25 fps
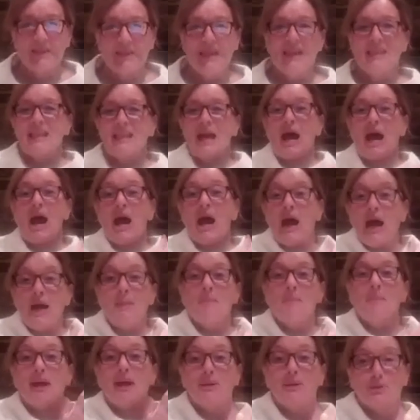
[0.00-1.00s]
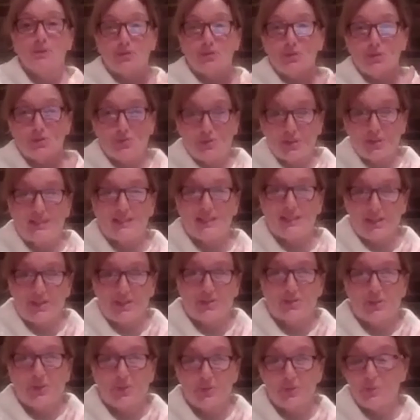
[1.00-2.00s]
Now, I might not address this
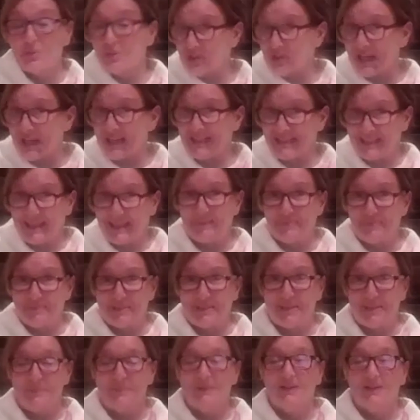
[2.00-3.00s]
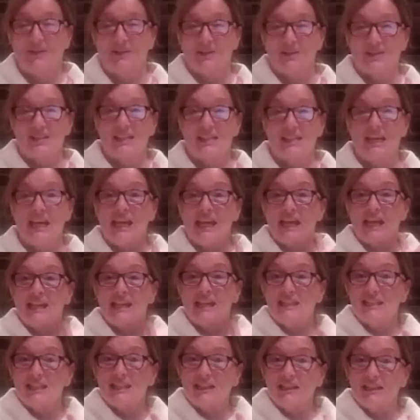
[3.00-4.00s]
shoulder, which has happened in the past,
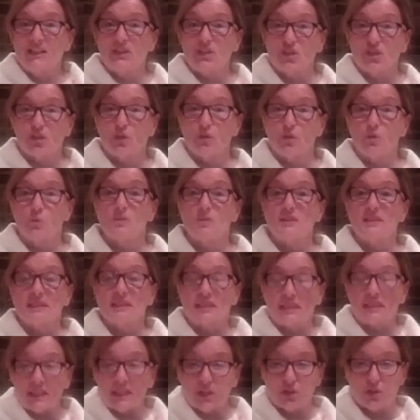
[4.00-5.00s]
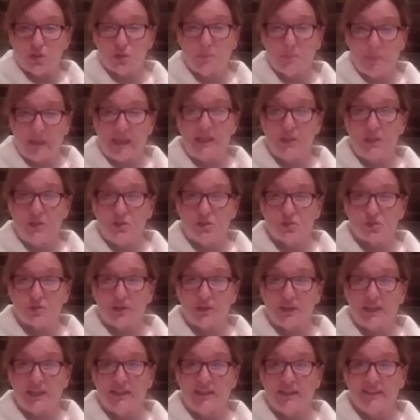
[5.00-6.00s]
until this shoulder was such a big
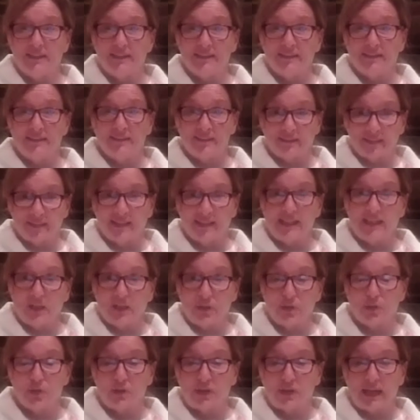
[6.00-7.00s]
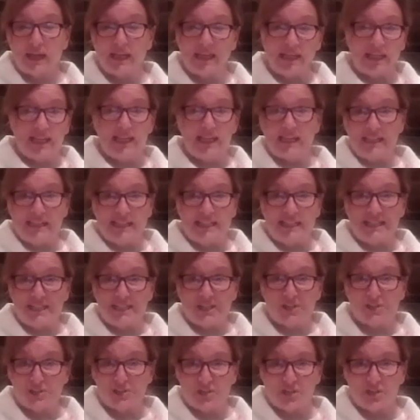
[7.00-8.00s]
injury that it looked like nearly needing
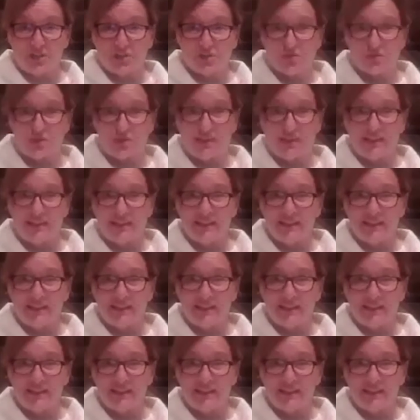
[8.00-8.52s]
surgery.